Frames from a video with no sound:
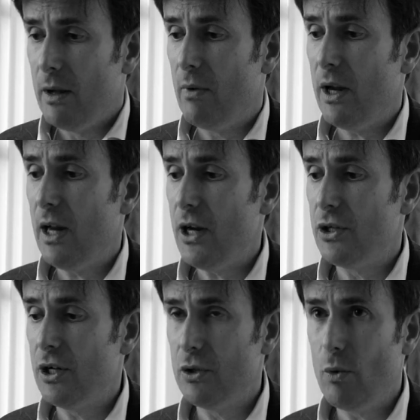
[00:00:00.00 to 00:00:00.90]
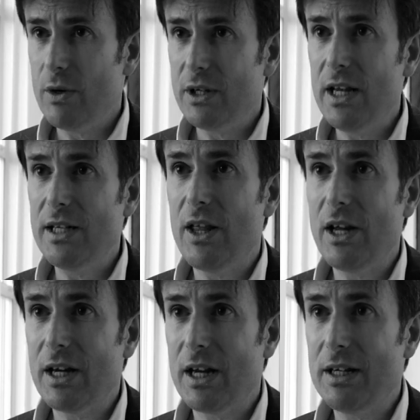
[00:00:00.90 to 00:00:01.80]
regulation isn't always an easy
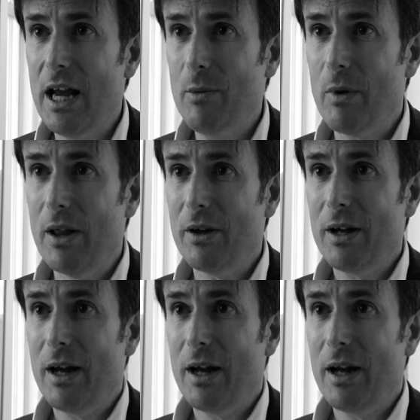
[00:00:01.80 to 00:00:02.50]
thing to contend with.